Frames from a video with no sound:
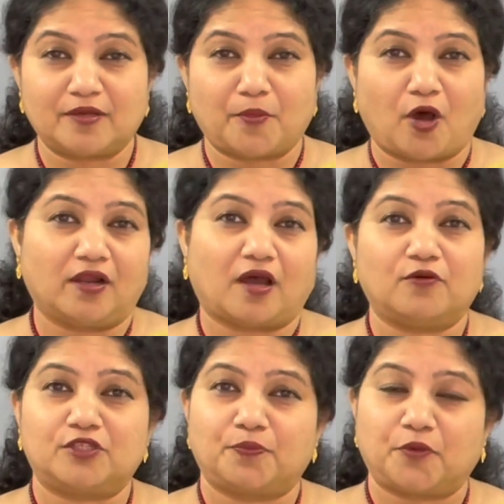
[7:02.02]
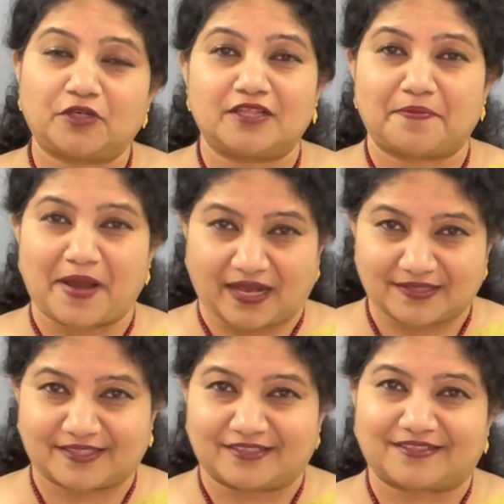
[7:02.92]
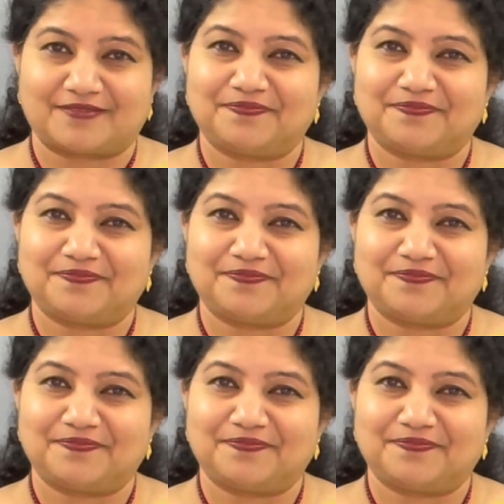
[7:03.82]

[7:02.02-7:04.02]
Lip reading: the ball, how to put in the basket.